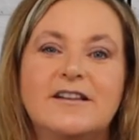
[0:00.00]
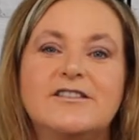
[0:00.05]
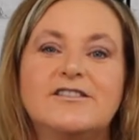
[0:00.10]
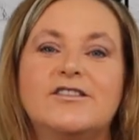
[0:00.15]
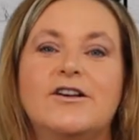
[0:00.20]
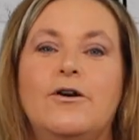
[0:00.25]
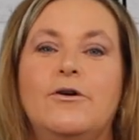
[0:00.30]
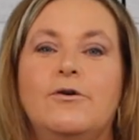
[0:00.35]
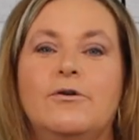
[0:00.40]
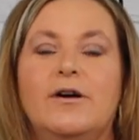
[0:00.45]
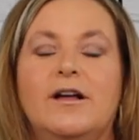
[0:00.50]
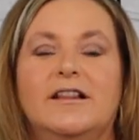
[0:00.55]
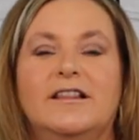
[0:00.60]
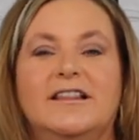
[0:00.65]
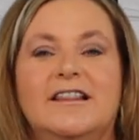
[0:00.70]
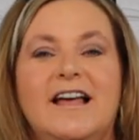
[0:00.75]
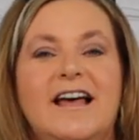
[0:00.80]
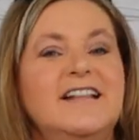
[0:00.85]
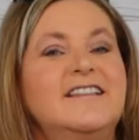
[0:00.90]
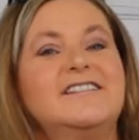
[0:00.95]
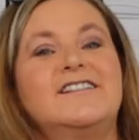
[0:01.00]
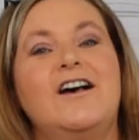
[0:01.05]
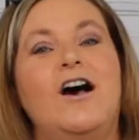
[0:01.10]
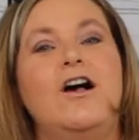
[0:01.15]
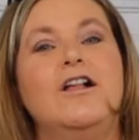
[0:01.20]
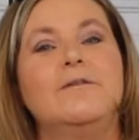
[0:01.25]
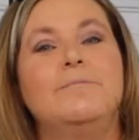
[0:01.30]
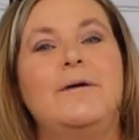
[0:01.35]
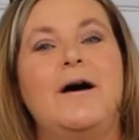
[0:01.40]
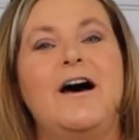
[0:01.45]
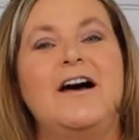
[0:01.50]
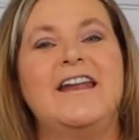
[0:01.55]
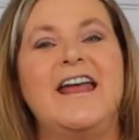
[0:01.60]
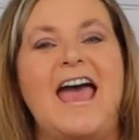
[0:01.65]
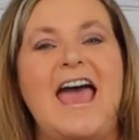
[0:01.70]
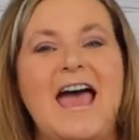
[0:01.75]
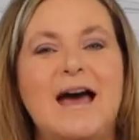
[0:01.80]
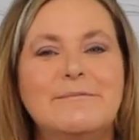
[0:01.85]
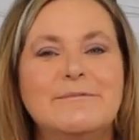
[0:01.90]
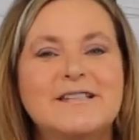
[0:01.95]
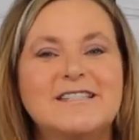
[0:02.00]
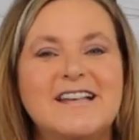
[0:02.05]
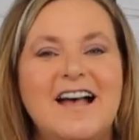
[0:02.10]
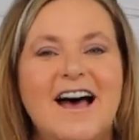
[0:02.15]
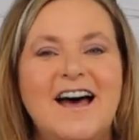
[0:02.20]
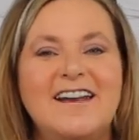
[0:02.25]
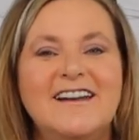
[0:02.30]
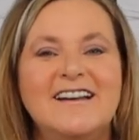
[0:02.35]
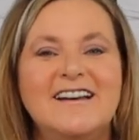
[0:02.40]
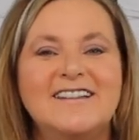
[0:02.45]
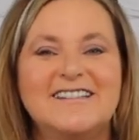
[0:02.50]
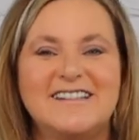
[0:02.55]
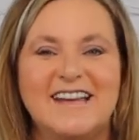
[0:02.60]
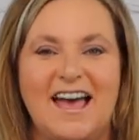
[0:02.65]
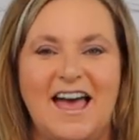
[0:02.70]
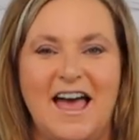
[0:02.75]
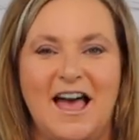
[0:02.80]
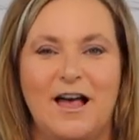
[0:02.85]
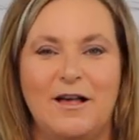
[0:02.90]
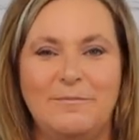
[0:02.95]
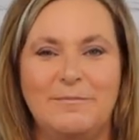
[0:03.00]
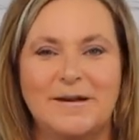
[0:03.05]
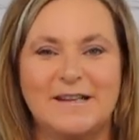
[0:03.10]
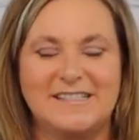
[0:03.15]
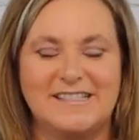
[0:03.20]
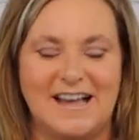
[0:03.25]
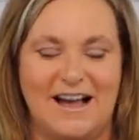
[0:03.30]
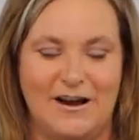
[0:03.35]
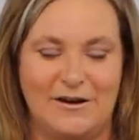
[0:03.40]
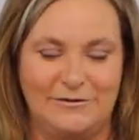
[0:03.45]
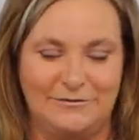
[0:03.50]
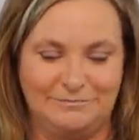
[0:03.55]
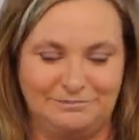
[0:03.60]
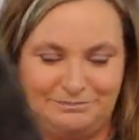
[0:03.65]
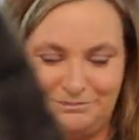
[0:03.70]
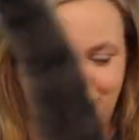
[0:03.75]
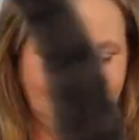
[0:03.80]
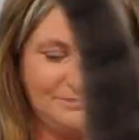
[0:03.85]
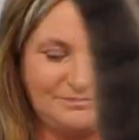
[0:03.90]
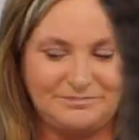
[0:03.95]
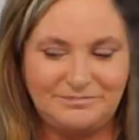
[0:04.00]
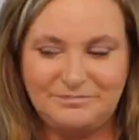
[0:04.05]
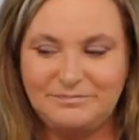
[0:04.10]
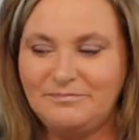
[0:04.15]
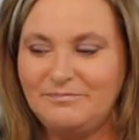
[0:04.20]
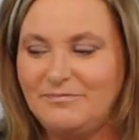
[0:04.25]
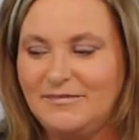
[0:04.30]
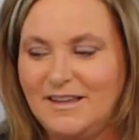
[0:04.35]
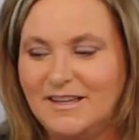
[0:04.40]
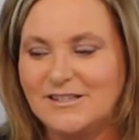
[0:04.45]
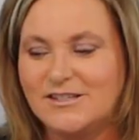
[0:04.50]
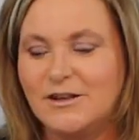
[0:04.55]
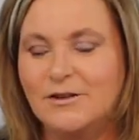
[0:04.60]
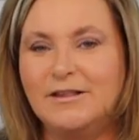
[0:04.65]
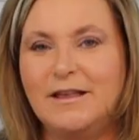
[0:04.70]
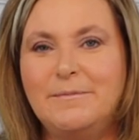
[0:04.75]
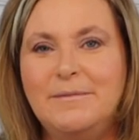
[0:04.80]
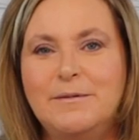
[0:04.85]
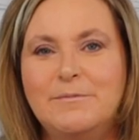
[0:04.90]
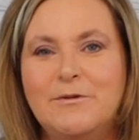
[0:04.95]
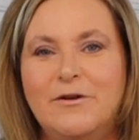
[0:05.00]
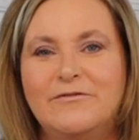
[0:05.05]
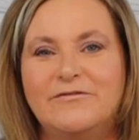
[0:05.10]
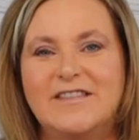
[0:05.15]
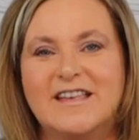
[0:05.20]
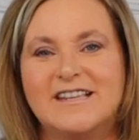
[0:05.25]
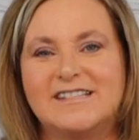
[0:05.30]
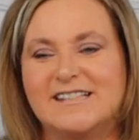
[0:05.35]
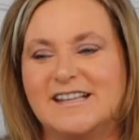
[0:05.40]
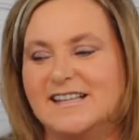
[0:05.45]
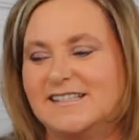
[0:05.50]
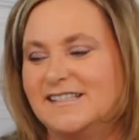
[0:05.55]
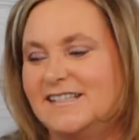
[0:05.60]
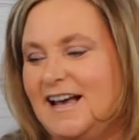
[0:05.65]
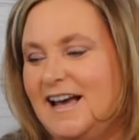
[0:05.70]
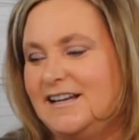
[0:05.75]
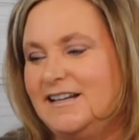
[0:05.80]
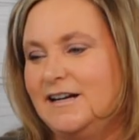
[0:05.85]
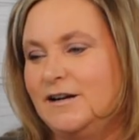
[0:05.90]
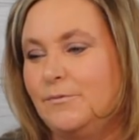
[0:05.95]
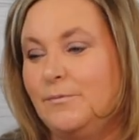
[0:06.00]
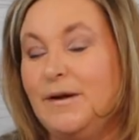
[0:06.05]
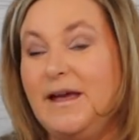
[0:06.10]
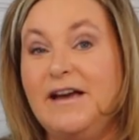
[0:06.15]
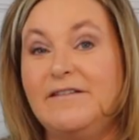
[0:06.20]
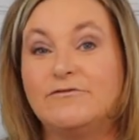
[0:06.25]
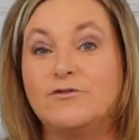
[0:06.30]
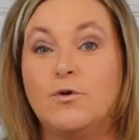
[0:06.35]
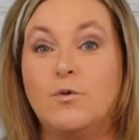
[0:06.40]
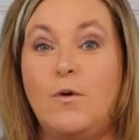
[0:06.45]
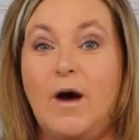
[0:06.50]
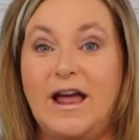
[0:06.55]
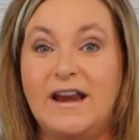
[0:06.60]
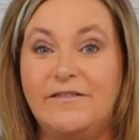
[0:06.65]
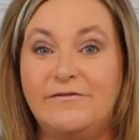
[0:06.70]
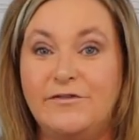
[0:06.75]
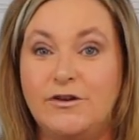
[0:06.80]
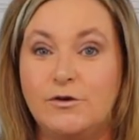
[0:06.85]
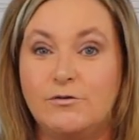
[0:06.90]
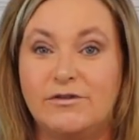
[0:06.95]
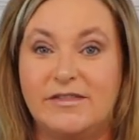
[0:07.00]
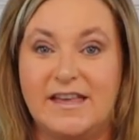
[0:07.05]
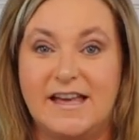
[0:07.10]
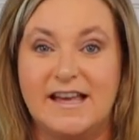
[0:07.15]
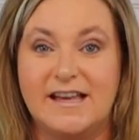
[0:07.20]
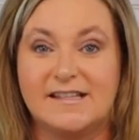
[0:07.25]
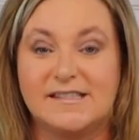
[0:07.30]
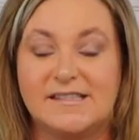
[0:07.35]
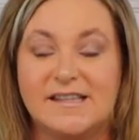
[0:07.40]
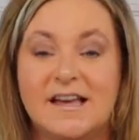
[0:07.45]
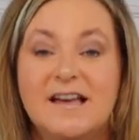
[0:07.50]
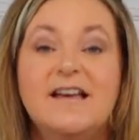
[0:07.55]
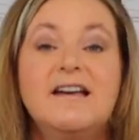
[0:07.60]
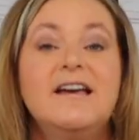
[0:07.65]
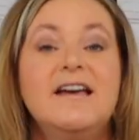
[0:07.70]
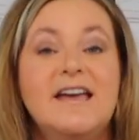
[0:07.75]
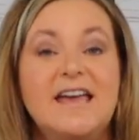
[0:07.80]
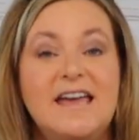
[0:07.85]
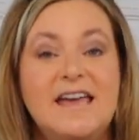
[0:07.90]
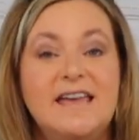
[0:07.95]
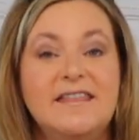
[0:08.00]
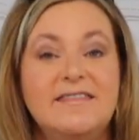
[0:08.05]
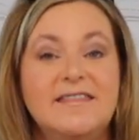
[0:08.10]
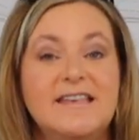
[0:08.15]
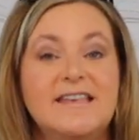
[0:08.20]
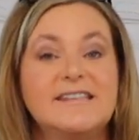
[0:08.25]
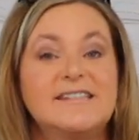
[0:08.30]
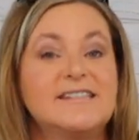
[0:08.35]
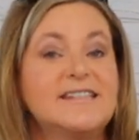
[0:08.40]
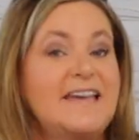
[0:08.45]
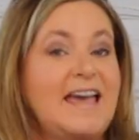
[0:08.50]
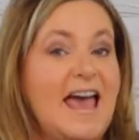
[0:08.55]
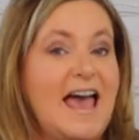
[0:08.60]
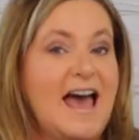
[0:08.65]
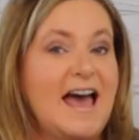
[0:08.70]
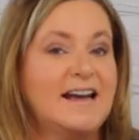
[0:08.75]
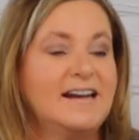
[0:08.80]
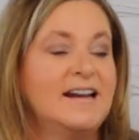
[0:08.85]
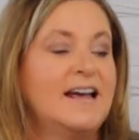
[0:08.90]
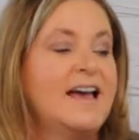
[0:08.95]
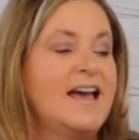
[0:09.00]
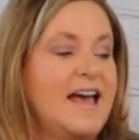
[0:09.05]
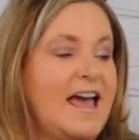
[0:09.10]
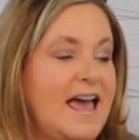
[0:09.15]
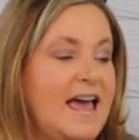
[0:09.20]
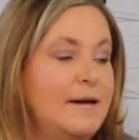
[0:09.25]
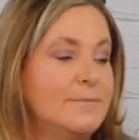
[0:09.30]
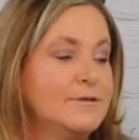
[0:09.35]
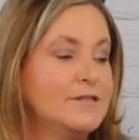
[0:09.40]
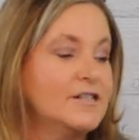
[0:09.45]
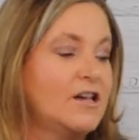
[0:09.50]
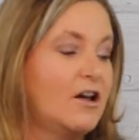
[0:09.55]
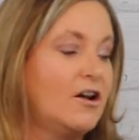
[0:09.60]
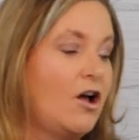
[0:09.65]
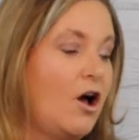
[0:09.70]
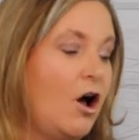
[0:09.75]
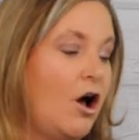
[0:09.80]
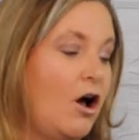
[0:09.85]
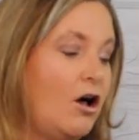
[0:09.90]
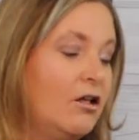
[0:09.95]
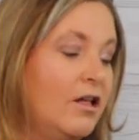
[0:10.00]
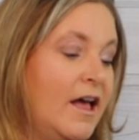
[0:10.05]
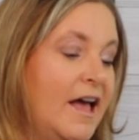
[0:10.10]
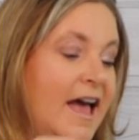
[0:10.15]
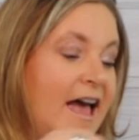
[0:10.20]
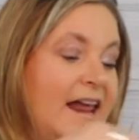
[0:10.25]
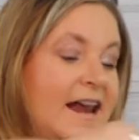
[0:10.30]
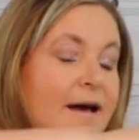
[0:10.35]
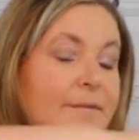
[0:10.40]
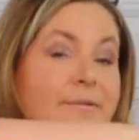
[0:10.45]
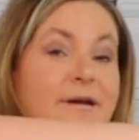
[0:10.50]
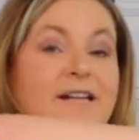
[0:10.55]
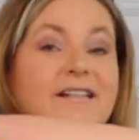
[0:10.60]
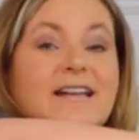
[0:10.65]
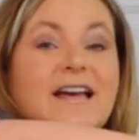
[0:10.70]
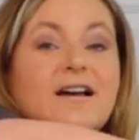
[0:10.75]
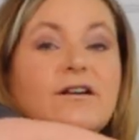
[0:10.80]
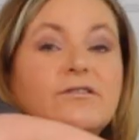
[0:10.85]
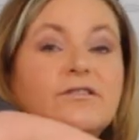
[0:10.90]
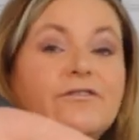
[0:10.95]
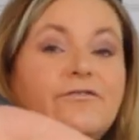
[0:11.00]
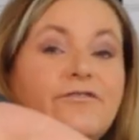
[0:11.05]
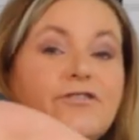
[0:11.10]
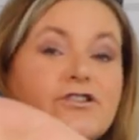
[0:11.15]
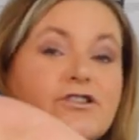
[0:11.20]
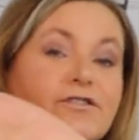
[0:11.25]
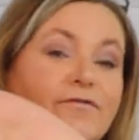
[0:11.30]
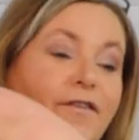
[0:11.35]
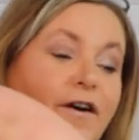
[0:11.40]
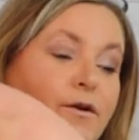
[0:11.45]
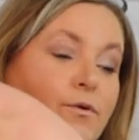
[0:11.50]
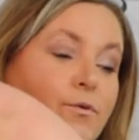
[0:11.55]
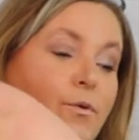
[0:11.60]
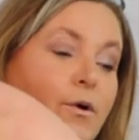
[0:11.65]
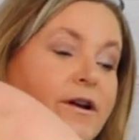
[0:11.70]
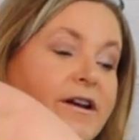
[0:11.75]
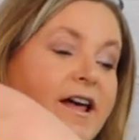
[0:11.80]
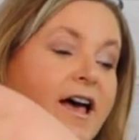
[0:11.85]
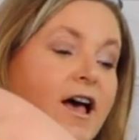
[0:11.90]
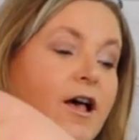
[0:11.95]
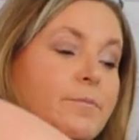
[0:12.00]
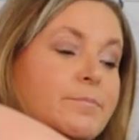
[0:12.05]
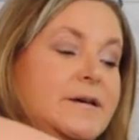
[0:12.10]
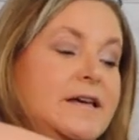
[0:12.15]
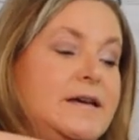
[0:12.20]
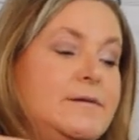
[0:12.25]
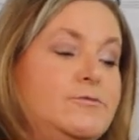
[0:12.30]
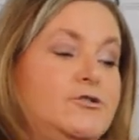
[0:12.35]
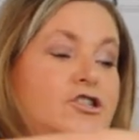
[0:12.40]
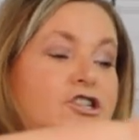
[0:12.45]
So let's call upon Amazon to help us out. So let me move this aside here. We have quite a few things in this cat Amazon haul. And I'm gonna take out the first fun one to help keep